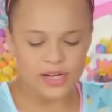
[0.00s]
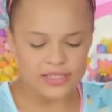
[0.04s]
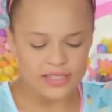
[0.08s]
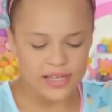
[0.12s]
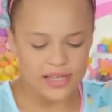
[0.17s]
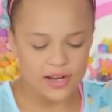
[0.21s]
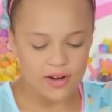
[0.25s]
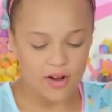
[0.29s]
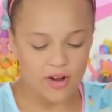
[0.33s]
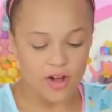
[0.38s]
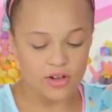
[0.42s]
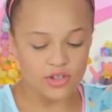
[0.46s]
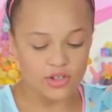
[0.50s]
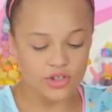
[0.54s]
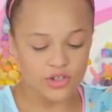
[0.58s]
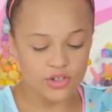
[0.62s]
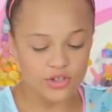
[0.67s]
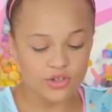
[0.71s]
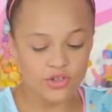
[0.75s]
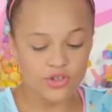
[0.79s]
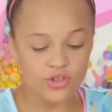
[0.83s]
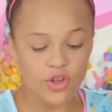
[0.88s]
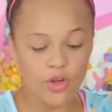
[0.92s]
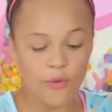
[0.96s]
press that on
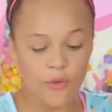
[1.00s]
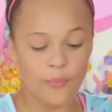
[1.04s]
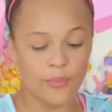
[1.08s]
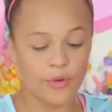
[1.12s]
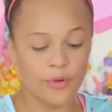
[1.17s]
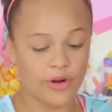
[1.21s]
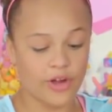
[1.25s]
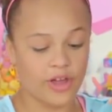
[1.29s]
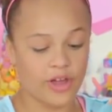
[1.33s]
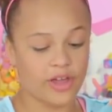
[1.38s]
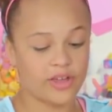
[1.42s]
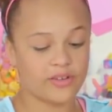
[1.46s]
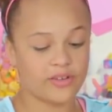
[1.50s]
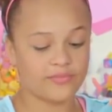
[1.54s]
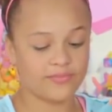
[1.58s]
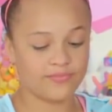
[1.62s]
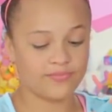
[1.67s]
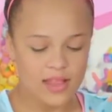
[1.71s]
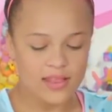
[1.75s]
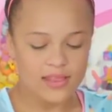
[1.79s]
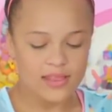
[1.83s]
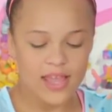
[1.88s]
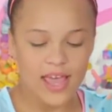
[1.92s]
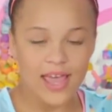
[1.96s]
super good.
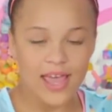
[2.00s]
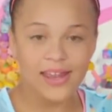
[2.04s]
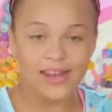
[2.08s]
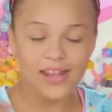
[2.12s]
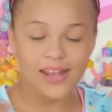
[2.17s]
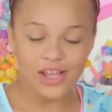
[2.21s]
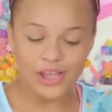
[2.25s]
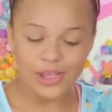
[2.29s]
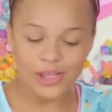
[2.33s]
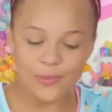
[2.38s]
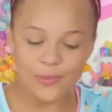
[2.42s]
Then